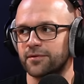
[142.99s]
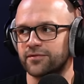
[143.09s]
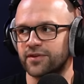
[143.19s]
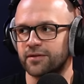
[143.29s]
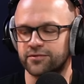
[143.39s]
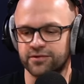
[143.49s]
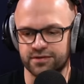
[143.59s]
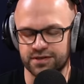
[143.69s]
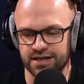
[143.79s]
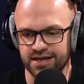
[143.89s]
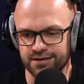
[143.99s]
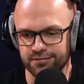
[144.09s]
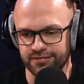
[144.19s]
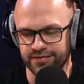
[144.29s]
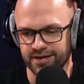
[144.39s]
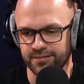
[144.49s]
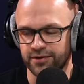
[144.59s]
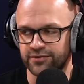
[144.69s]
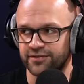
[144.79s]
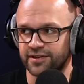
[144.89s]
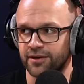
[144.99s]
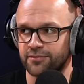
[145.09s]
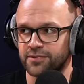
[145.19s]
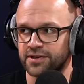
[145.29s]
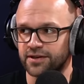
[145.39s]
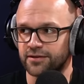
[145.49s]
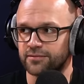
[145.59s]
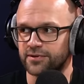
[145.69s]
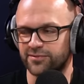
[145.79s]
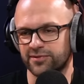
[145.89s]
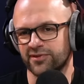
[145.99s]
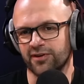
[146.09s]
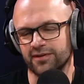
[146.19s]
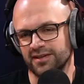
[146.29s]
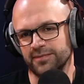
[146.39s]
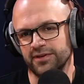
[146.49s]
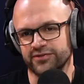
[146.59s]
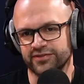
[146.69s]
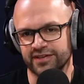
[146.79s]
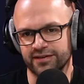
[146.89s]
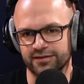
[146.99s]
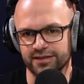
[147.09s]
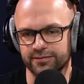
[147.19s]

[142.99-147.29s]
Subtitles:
It was during the era of the emergency loan window, which was not an emergency at all.